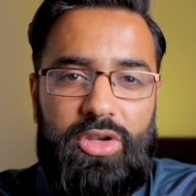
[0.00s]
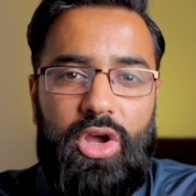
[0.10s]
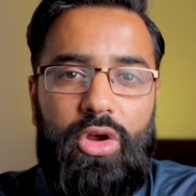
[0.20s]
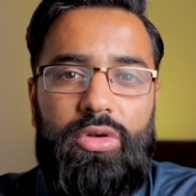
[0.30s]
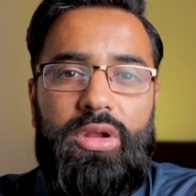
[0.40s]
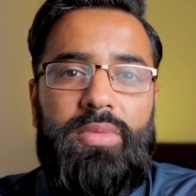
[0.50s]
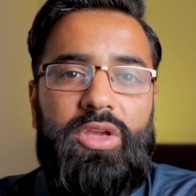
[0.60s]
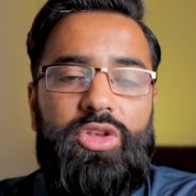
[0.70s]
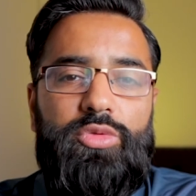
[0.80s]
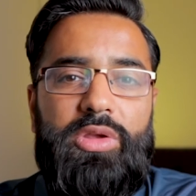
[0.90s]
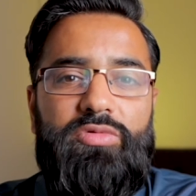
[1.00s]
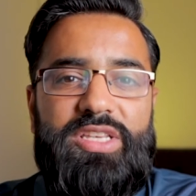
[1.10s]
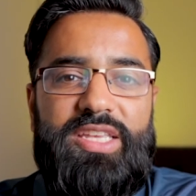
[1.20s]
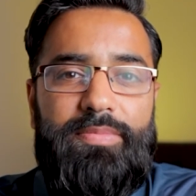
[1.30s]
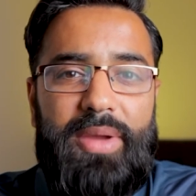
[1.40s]
don't, because we
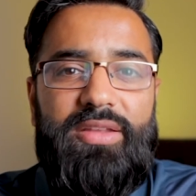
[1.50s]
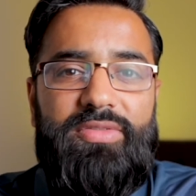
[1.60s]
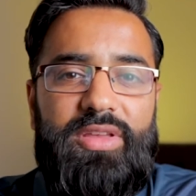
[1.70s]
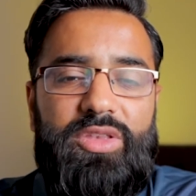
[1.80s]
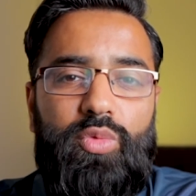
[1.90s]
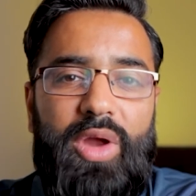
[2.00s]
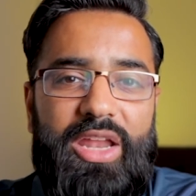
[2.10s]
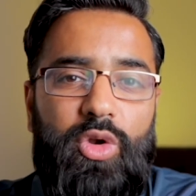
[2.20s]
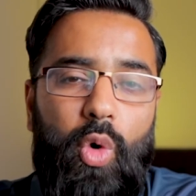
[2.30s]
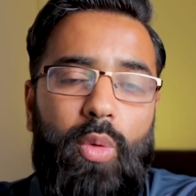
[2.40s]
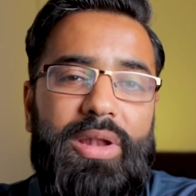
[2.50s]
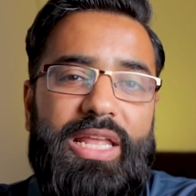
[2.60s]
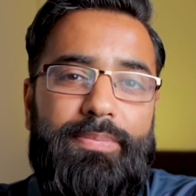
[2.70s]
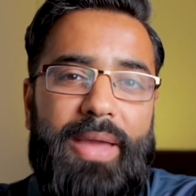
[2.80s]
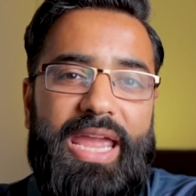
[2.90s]
receive benefits. We're
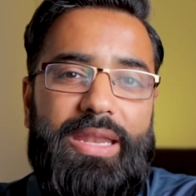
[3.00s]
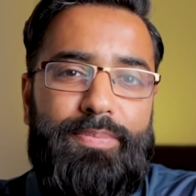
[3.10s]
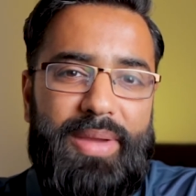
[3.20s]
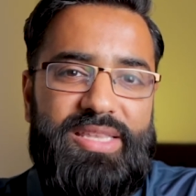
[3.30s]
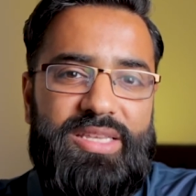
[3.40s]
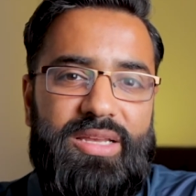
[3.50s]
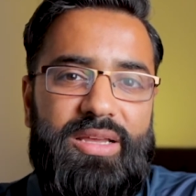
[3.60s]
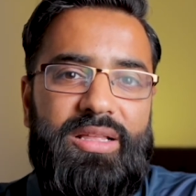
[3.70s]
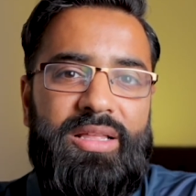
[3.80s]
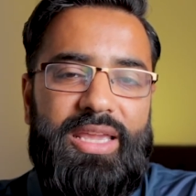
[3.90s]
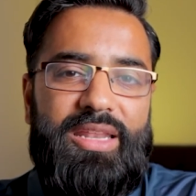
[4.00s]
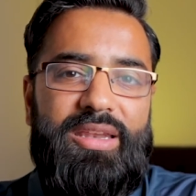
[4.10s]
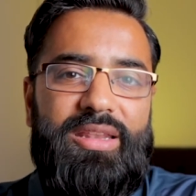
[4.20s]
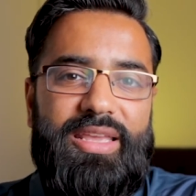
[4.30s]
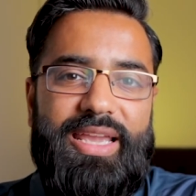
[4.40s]
normally paid better
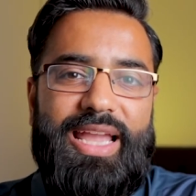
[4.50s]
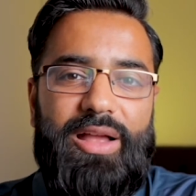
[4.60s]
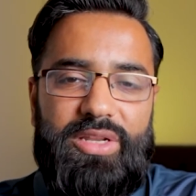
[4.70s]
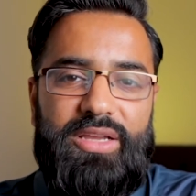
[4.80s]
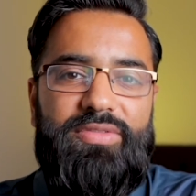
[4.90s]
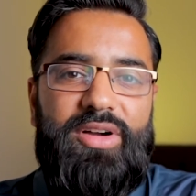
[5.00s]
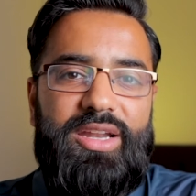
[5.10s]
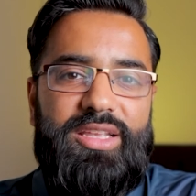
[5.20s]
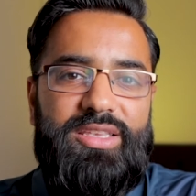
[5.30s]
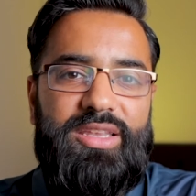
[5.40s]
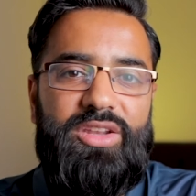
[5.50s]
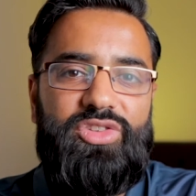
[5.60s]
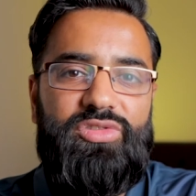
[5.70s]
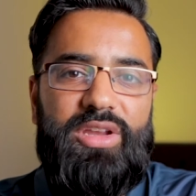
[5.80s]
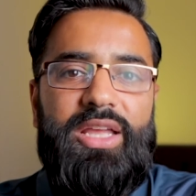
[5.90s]
in the accounting and finance
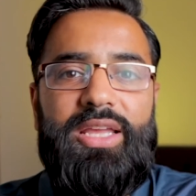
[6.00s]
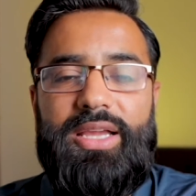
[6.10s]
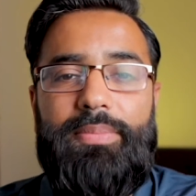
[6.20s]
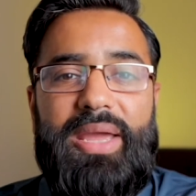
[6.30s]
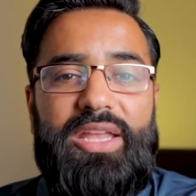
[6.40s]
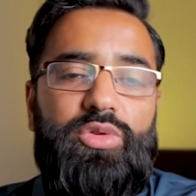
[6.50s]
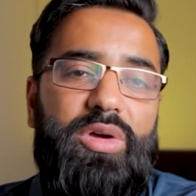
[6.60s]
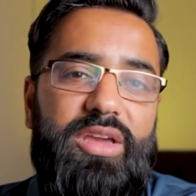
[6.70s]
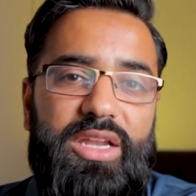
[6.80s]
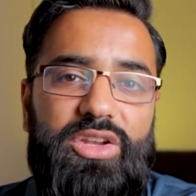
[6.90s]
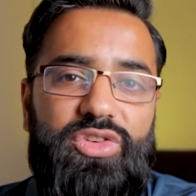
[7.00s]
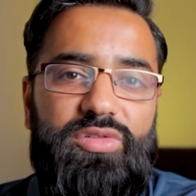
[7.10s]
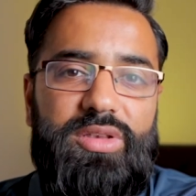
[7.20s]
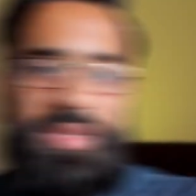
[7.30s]
industry compared to other industries.